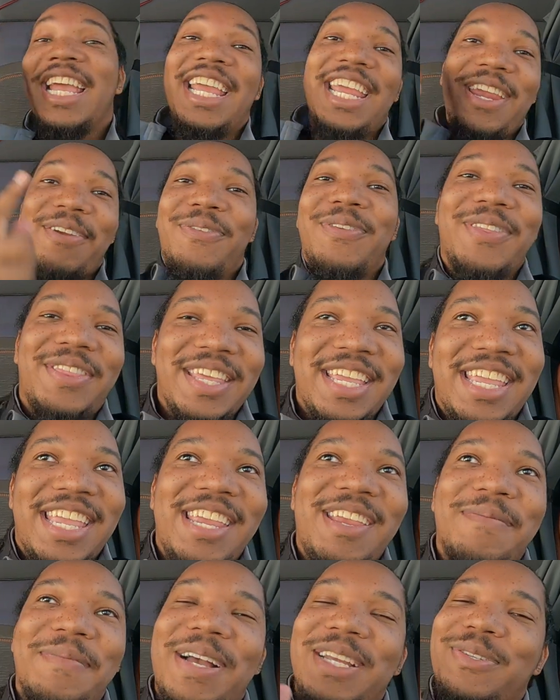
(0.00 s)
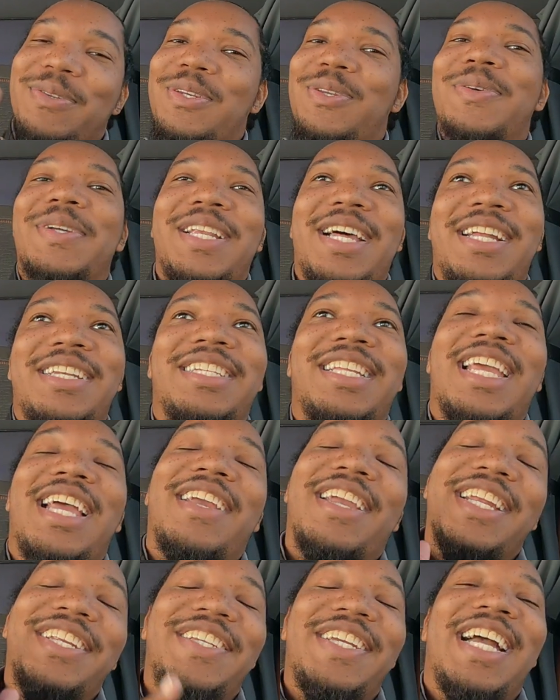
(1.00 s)
If you're thinking, you might as well do it logically. I'll
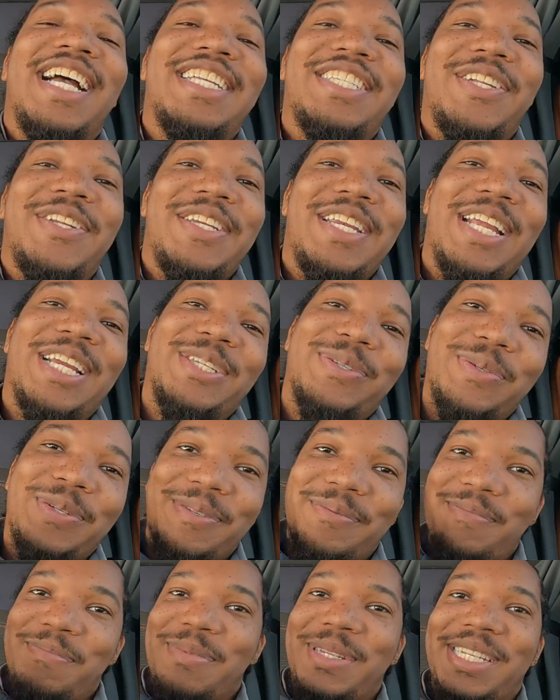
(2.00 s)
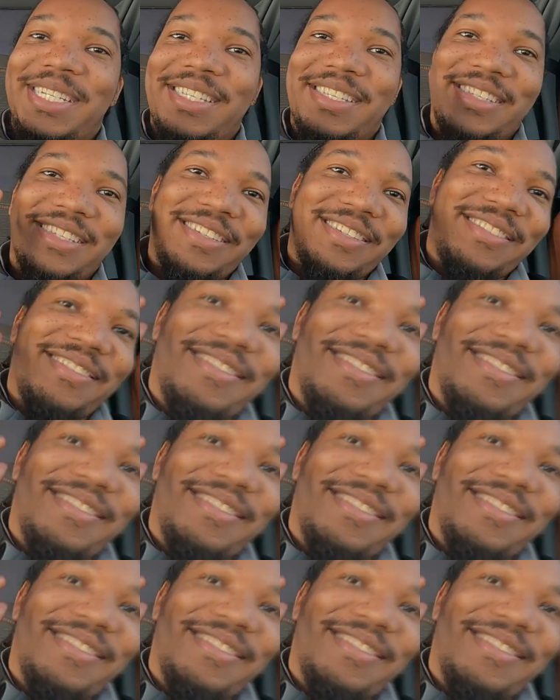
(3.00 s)
catch you guys on the next one. Peace.